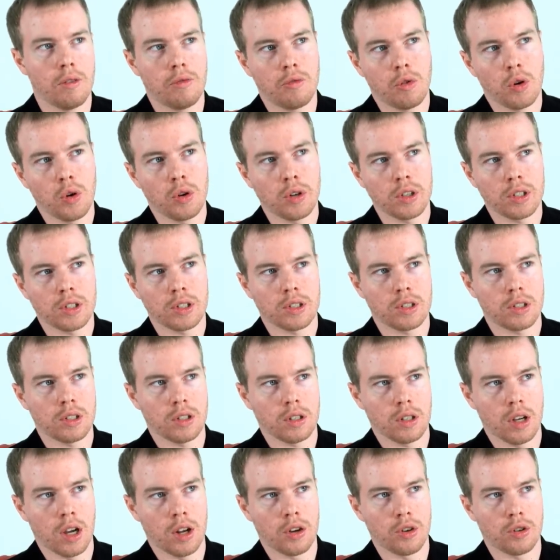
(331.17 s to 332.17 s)
a
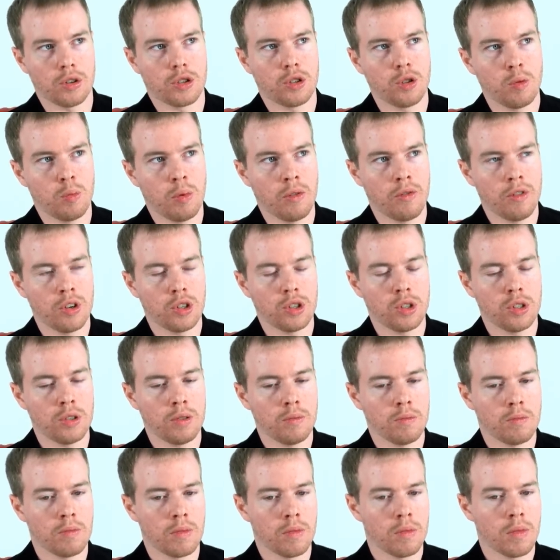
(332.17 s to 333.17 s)
forest under
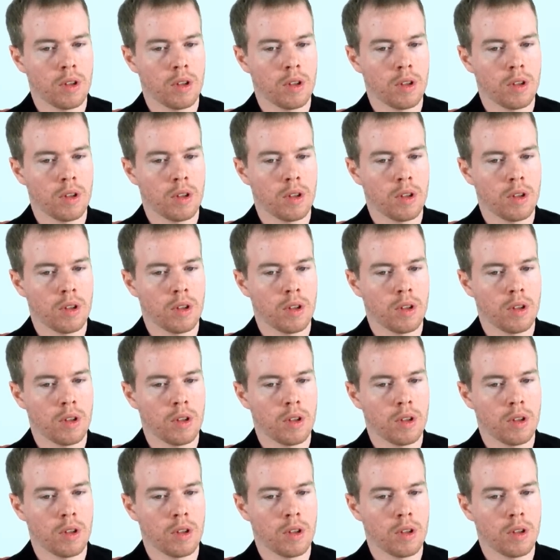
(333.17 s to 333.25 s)
supervision,